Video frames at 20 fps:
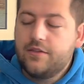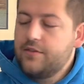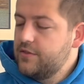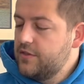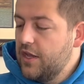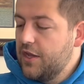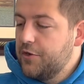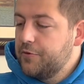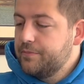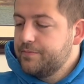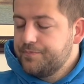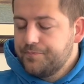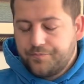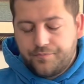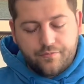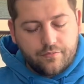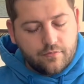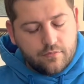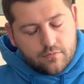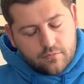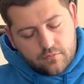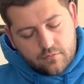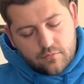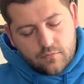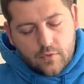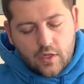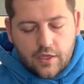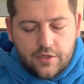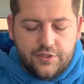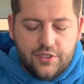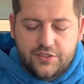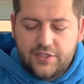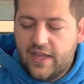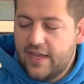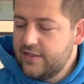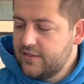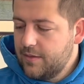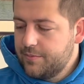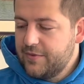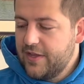So just a
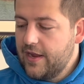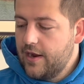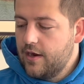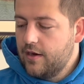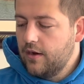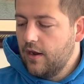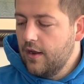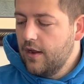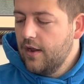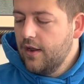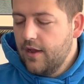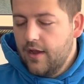heads up there.